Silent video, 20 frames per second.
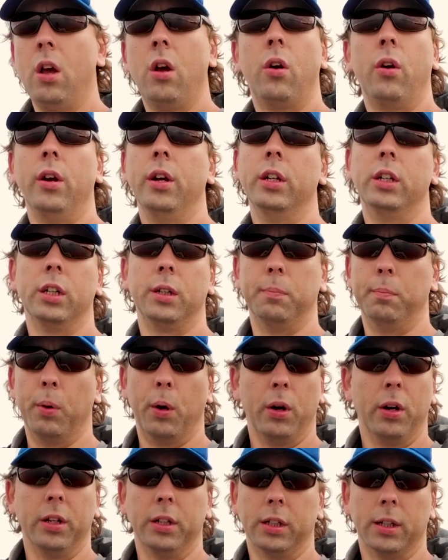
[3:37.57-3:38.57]
or you're just
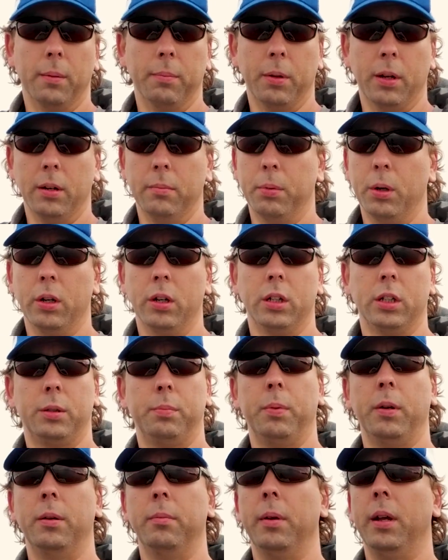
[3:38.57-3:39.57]
burning something, burning a
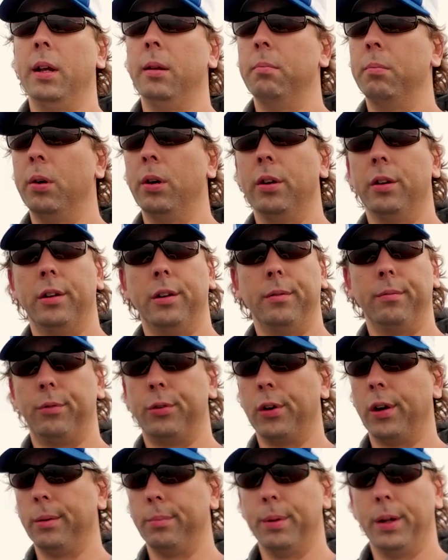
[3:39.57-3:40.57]
spinner bait, burning
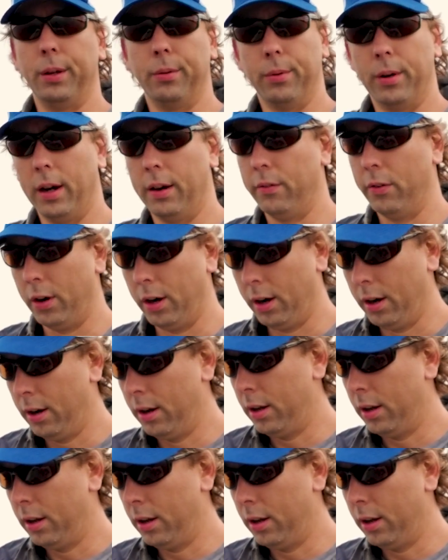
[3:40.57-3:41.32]
crankbait, whatever.